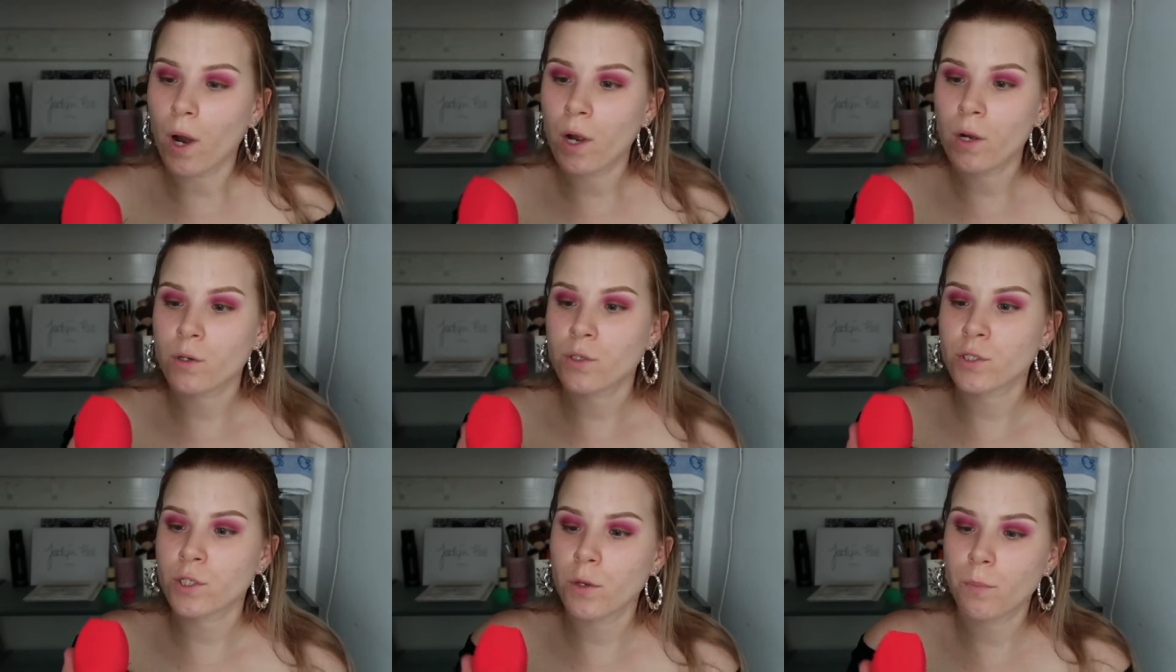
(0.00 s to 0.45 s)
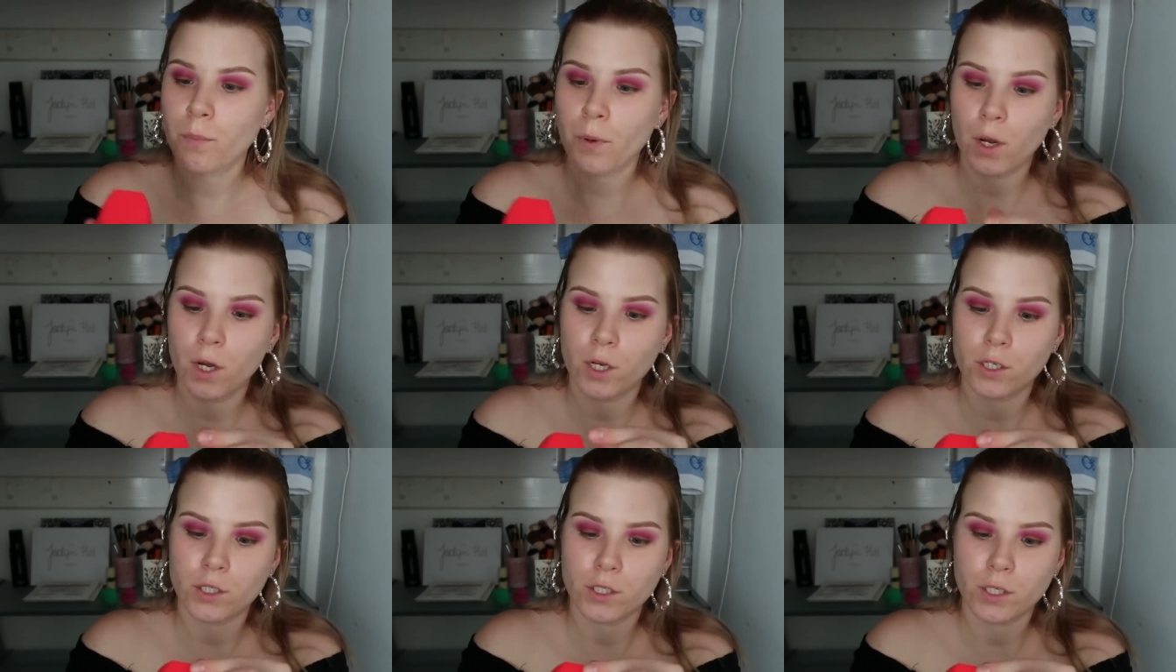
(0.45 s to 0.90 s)
I also
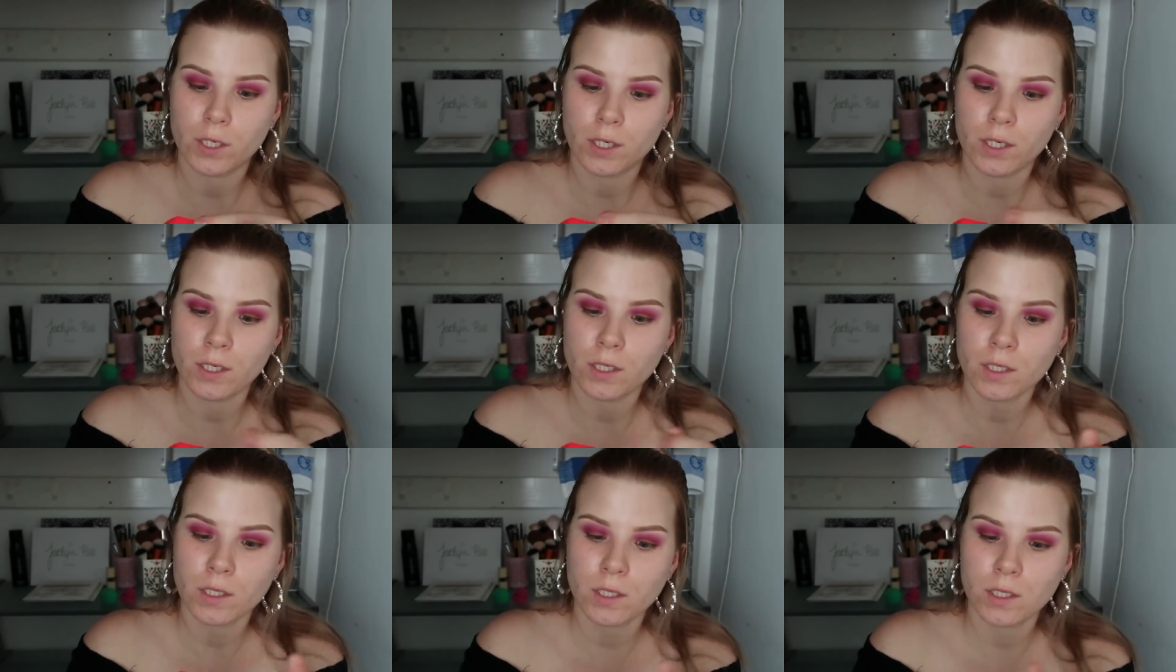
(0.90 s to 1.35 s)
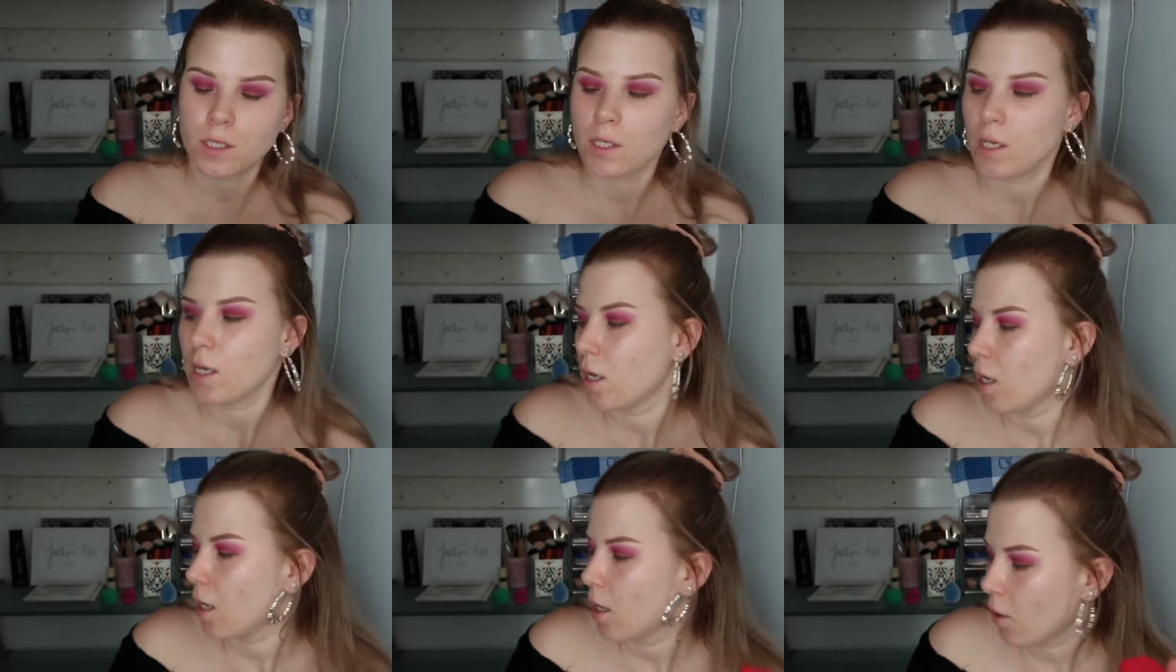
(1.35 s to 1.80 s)
purchased,
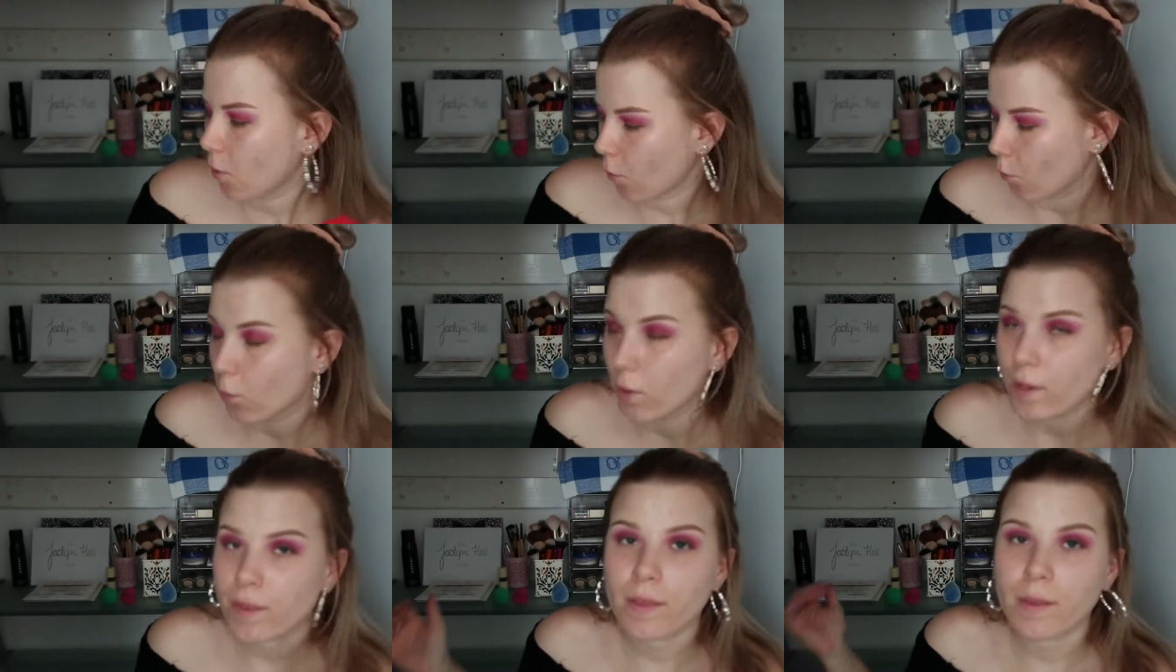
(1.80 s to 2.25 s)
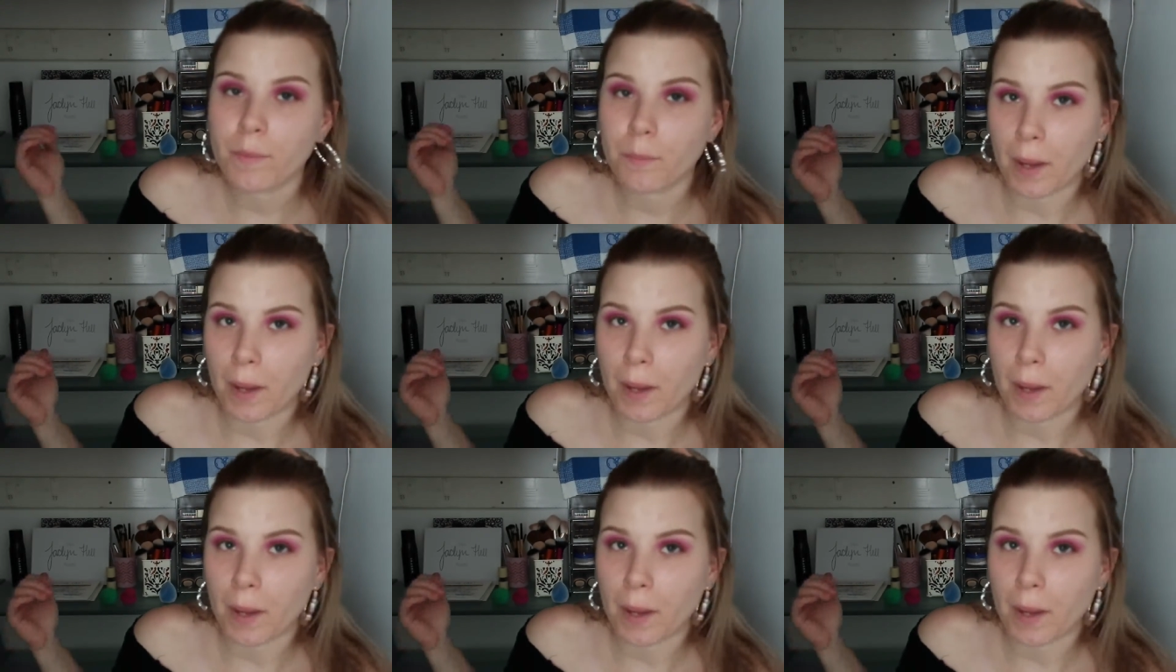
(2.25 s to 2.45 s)
with the